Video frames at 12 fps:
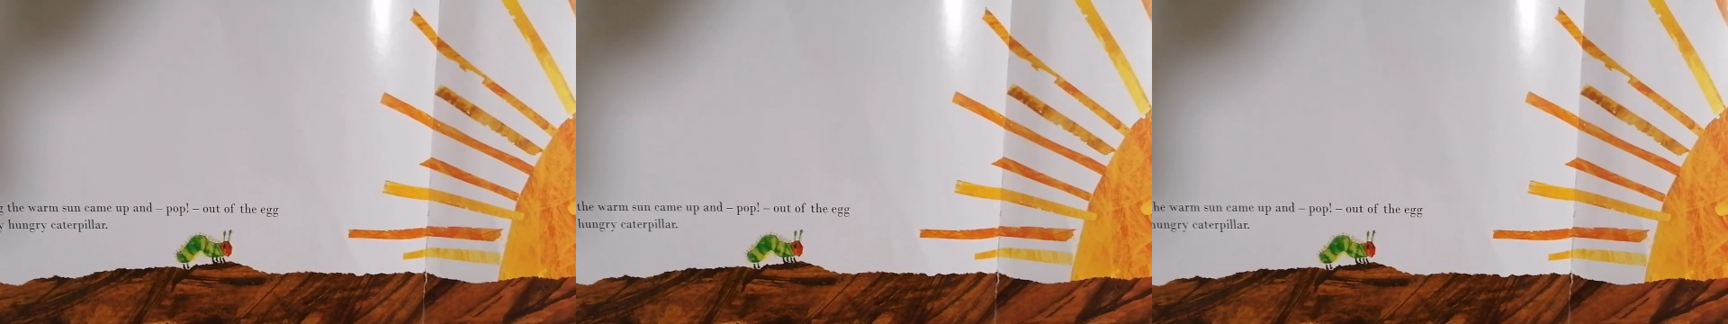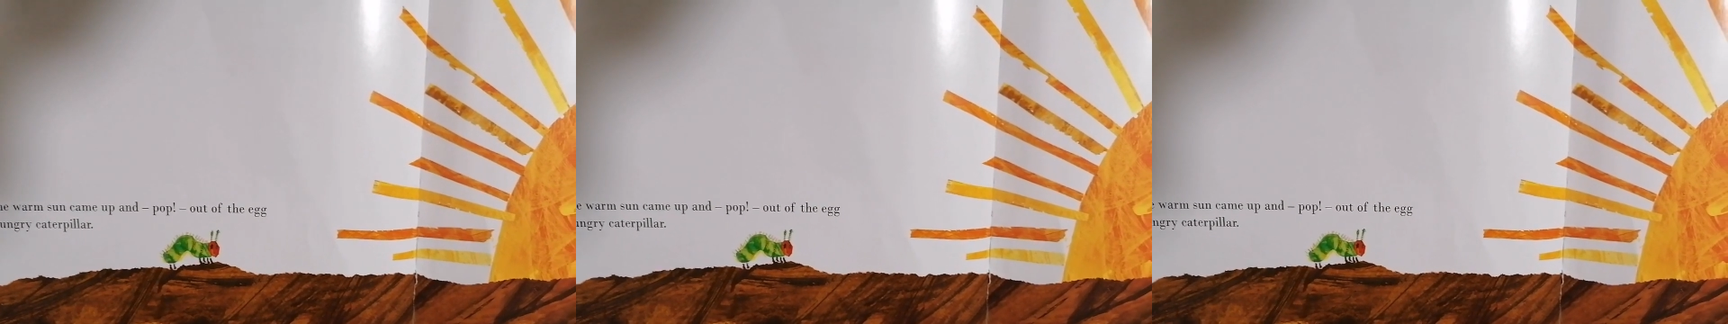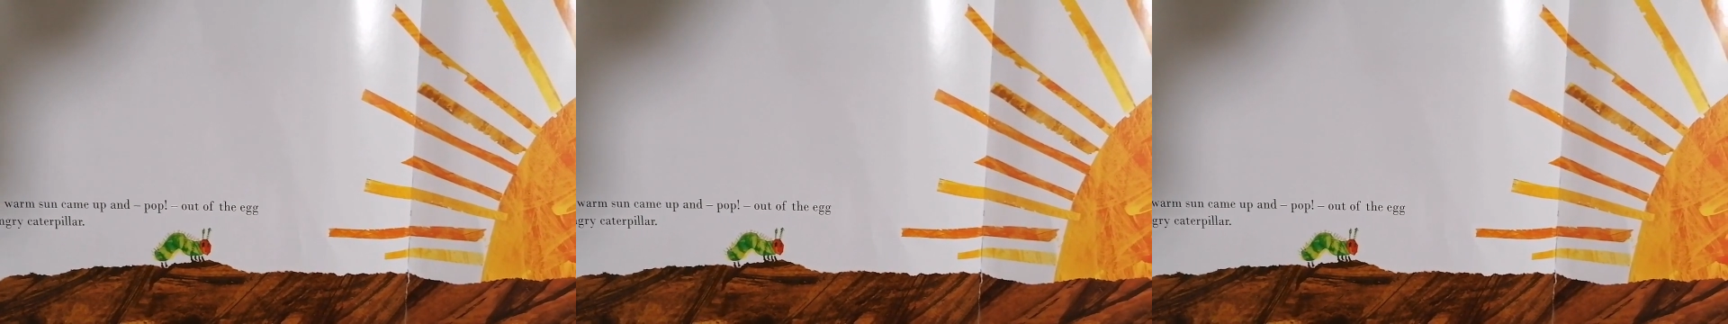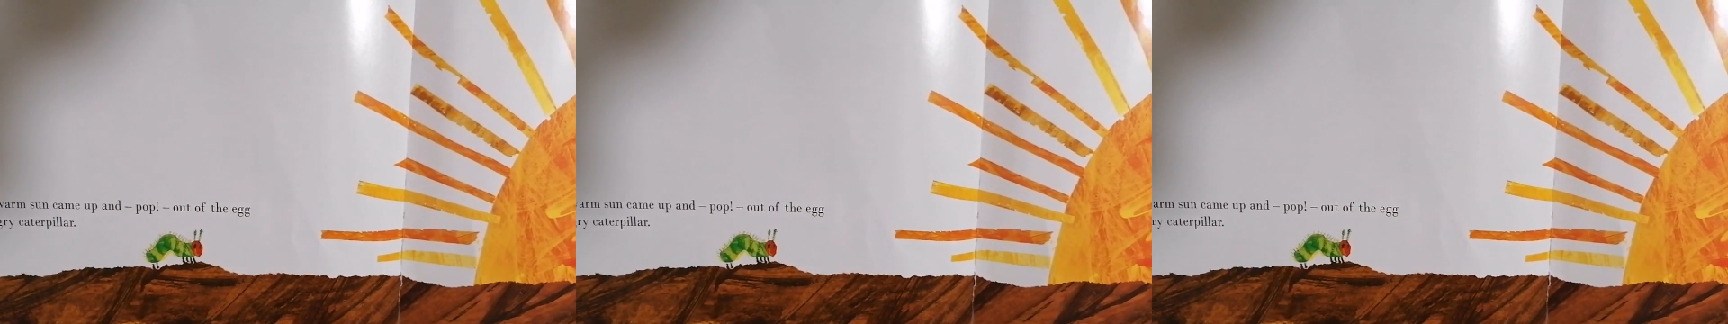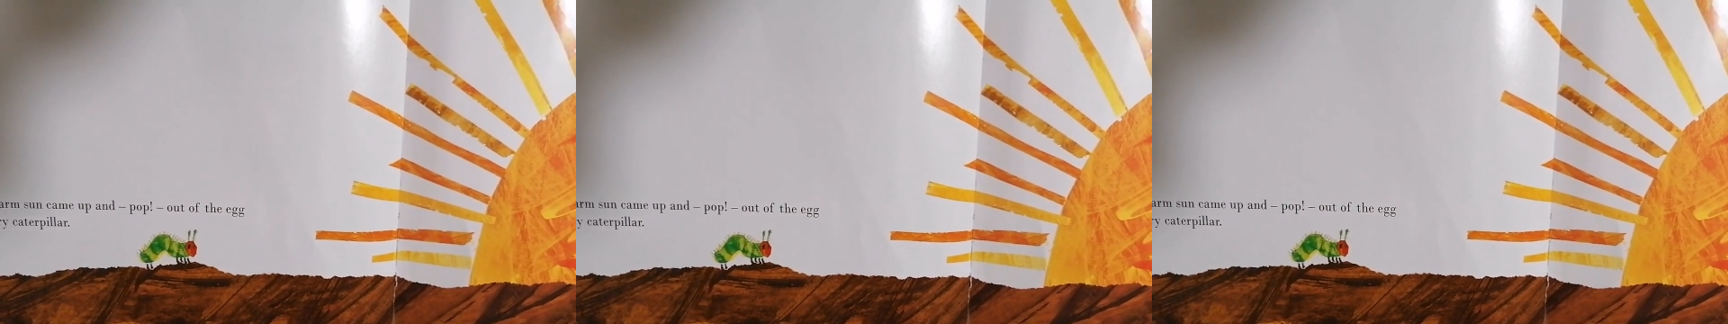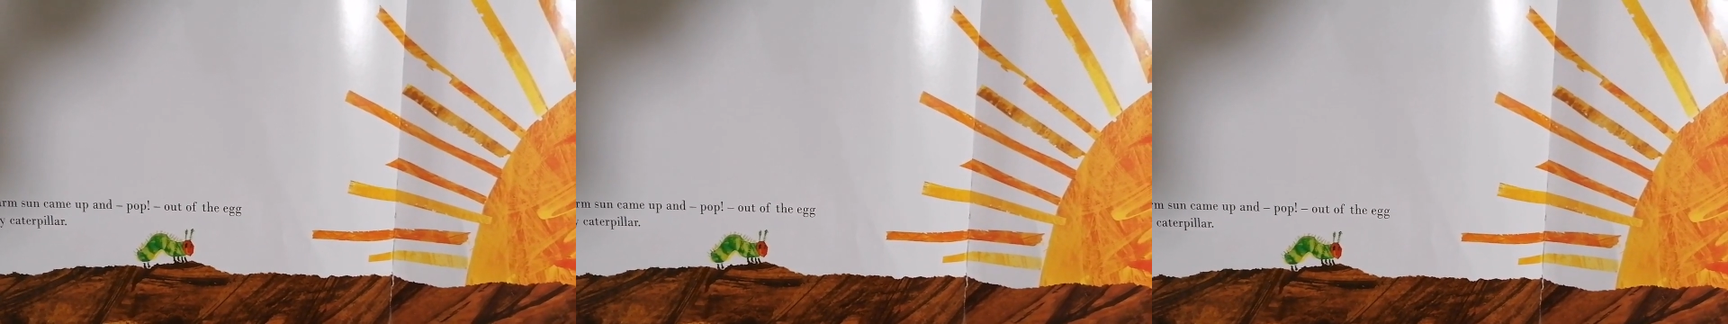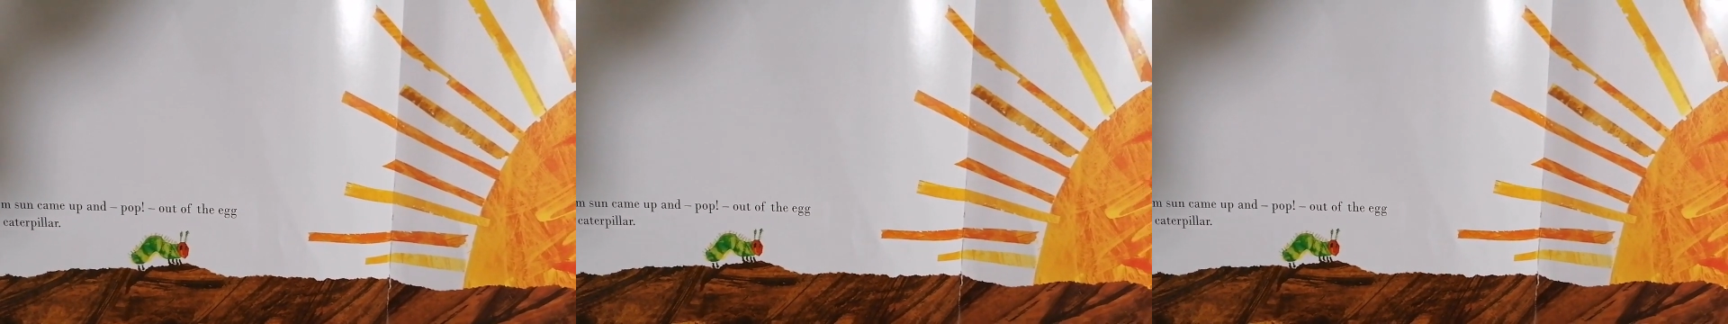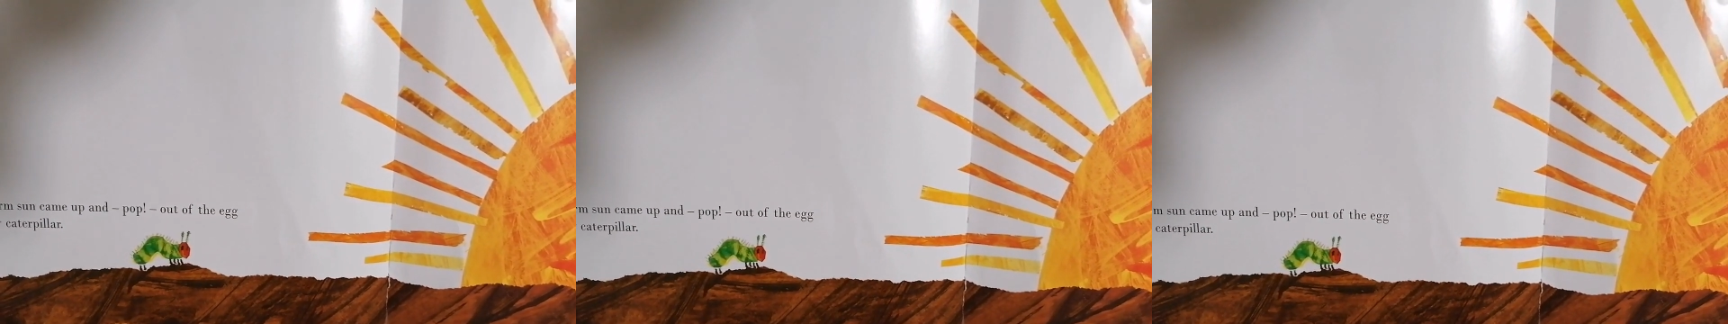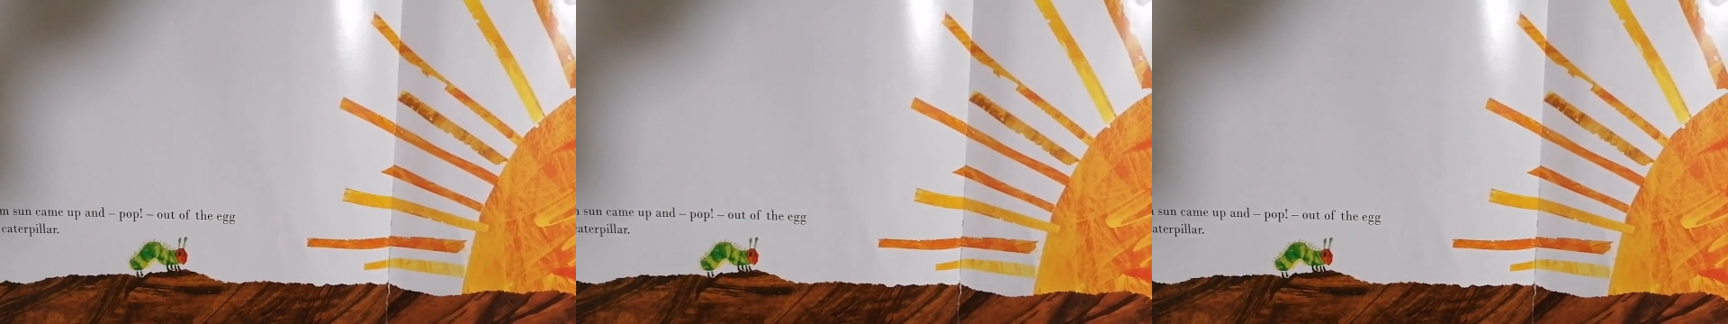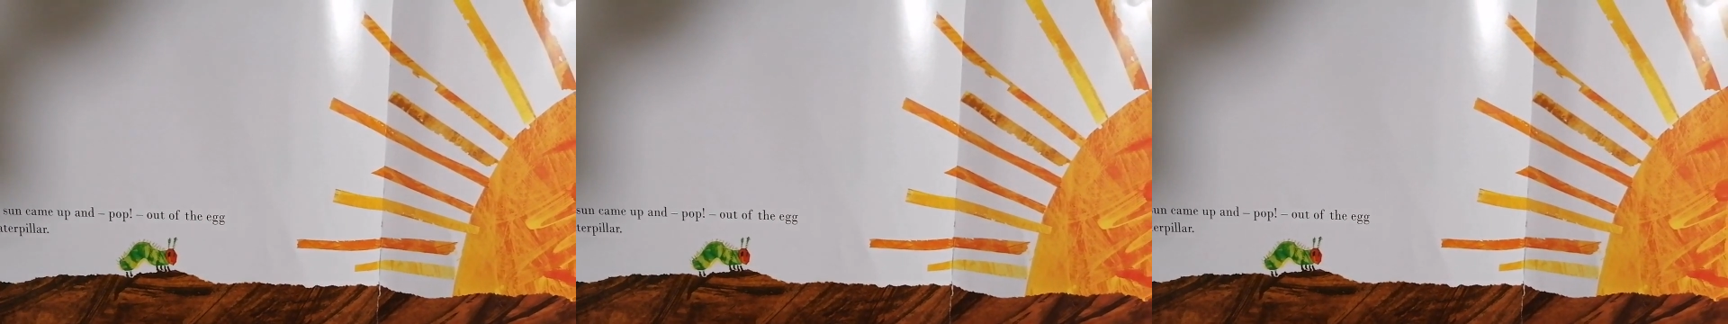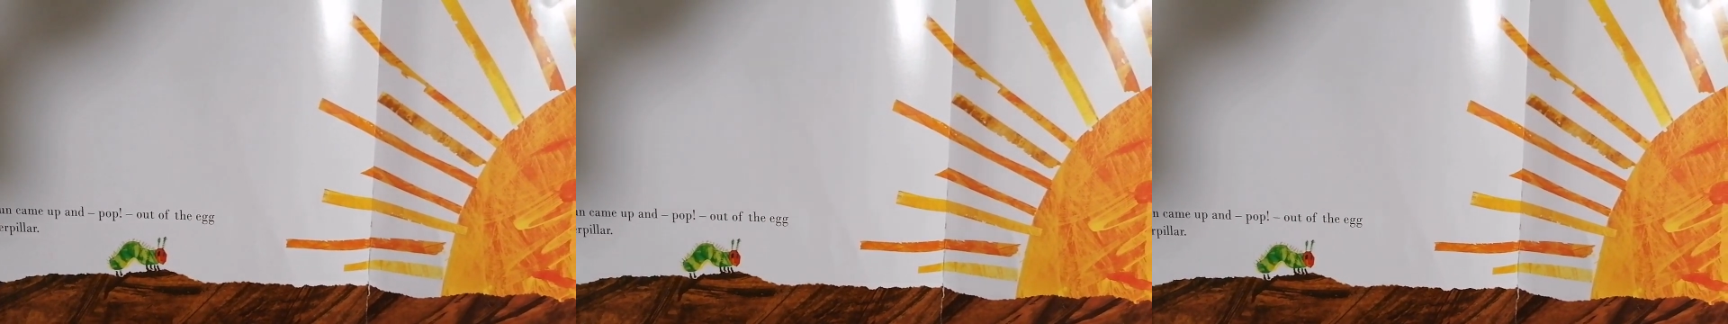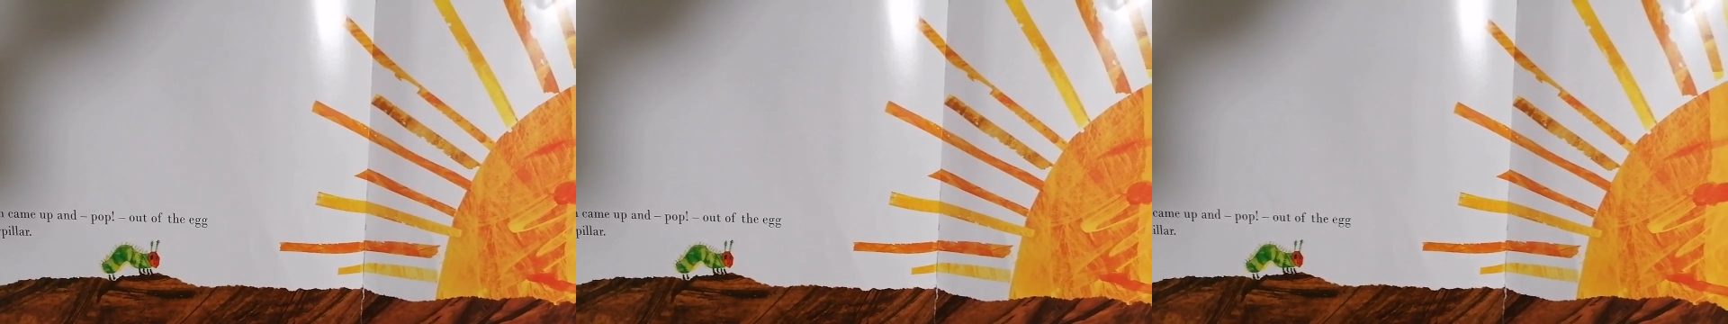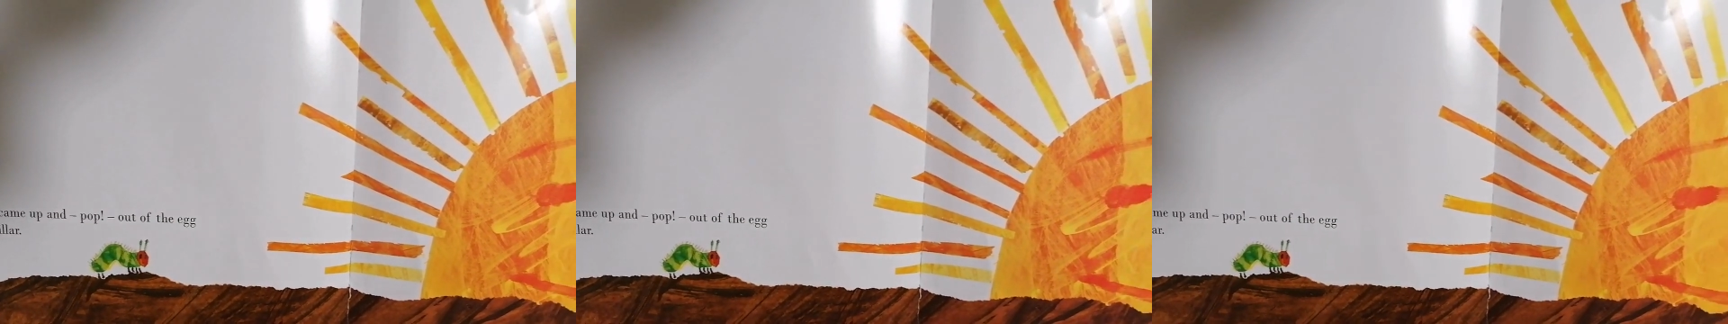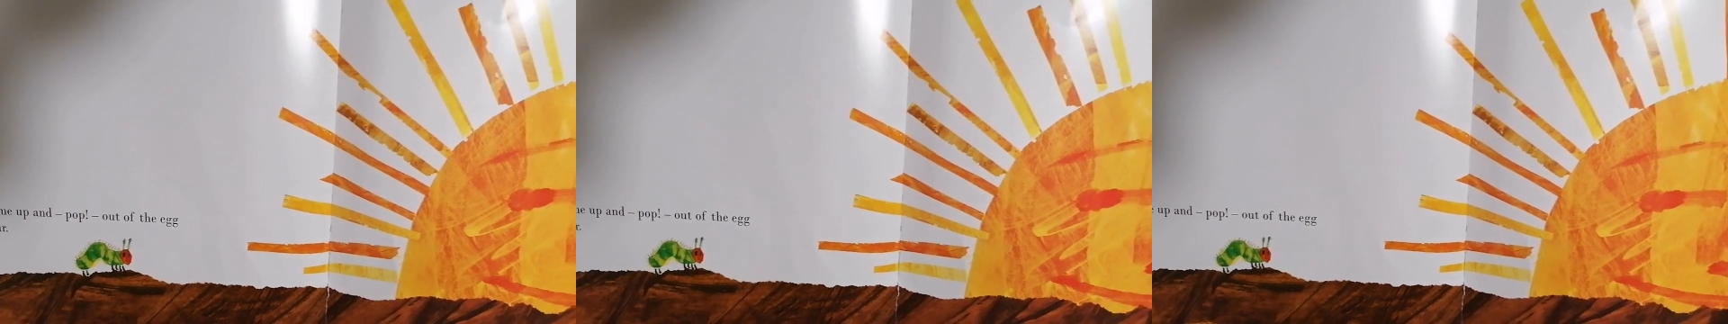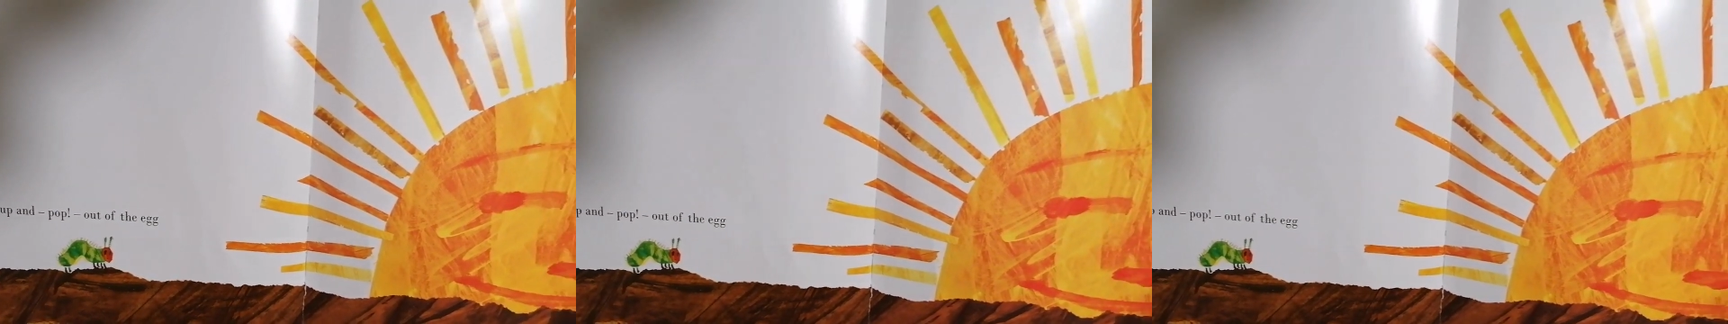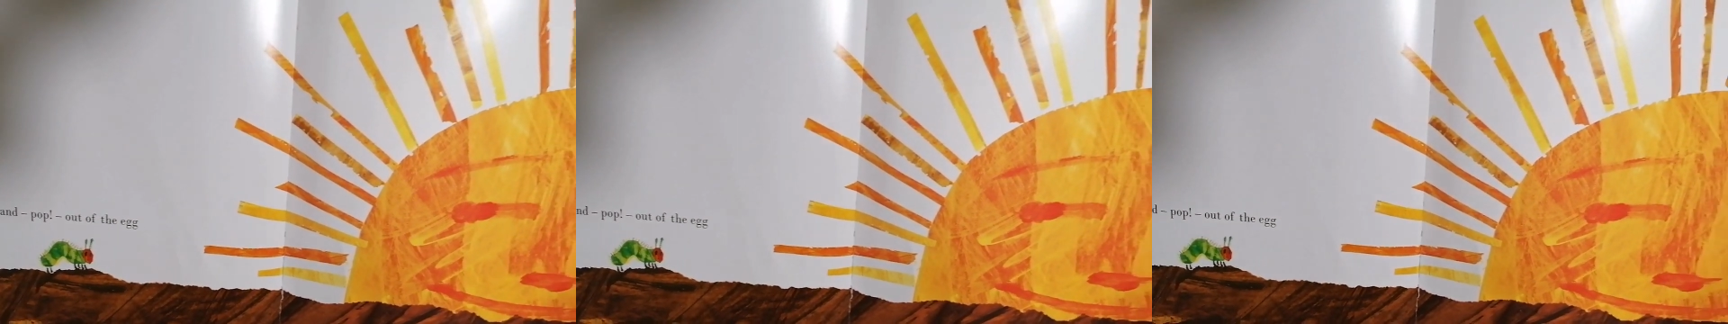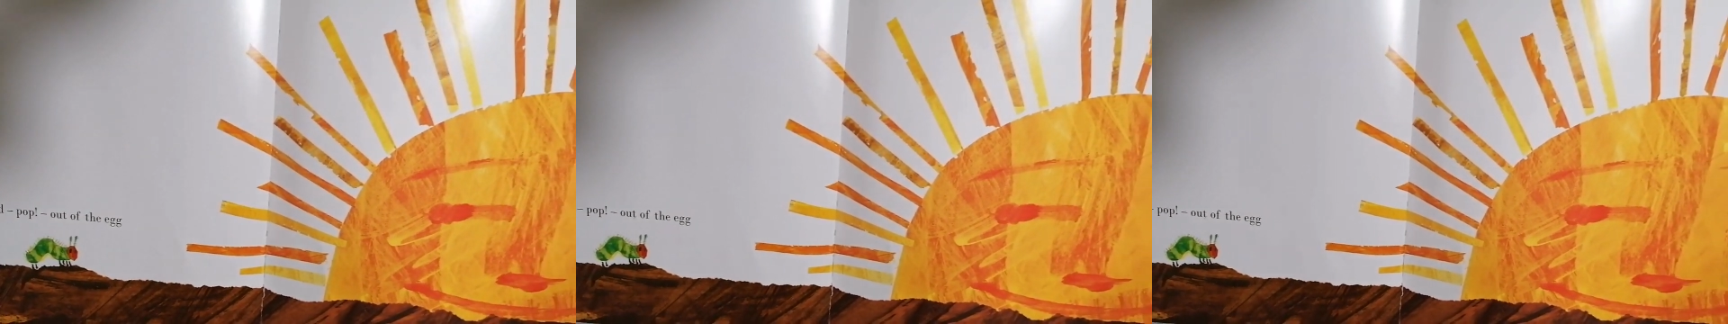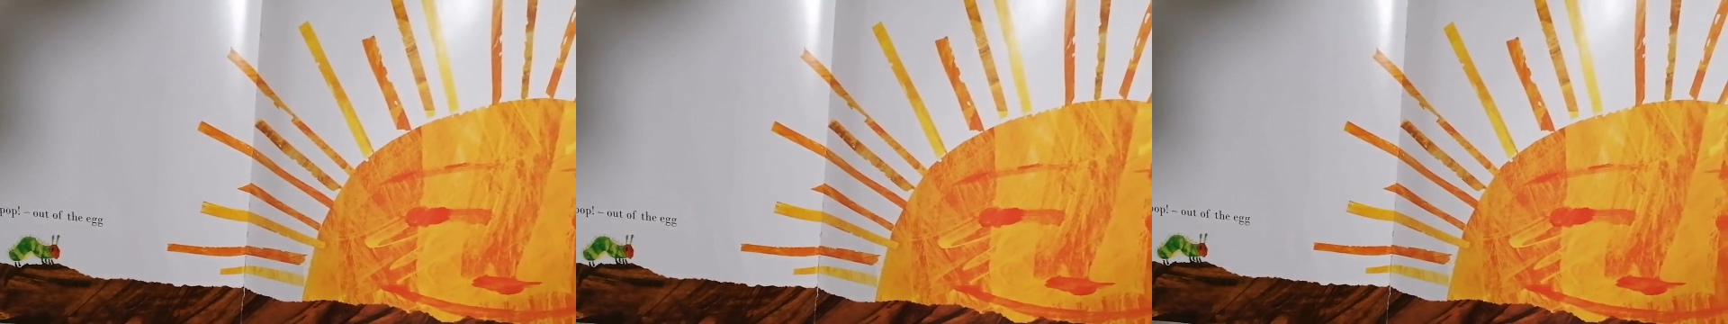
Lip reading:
[unreadable: no face in view]